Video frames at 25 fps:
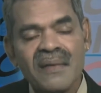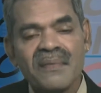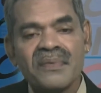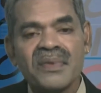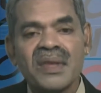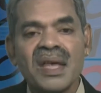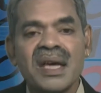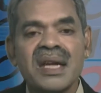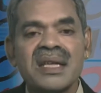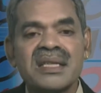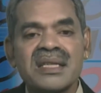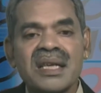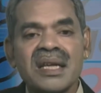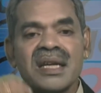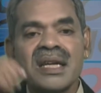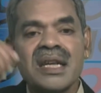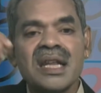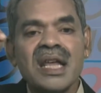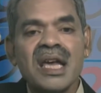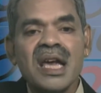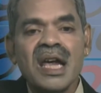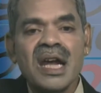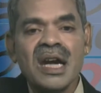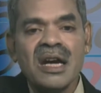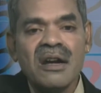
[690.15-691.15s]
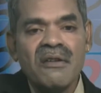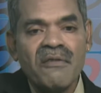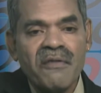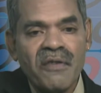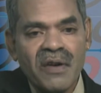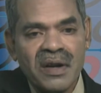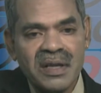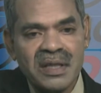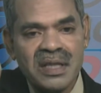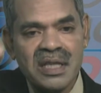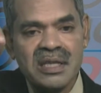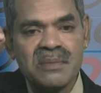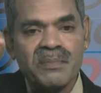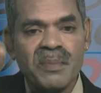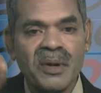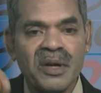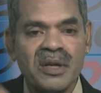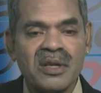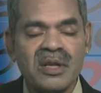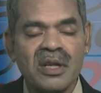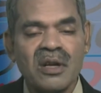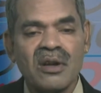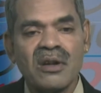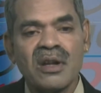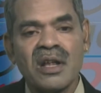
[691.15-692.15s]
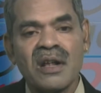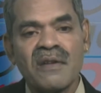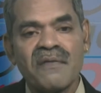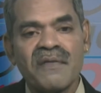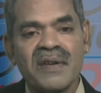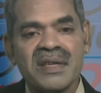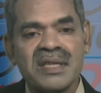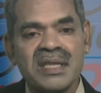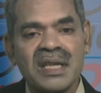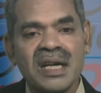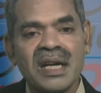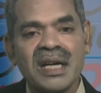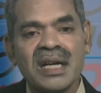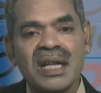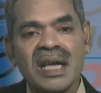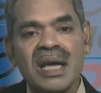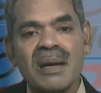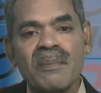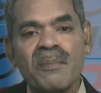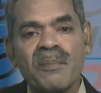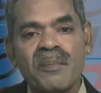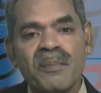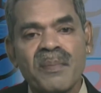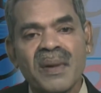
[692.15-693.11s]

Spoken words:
There is a need for this particular facility,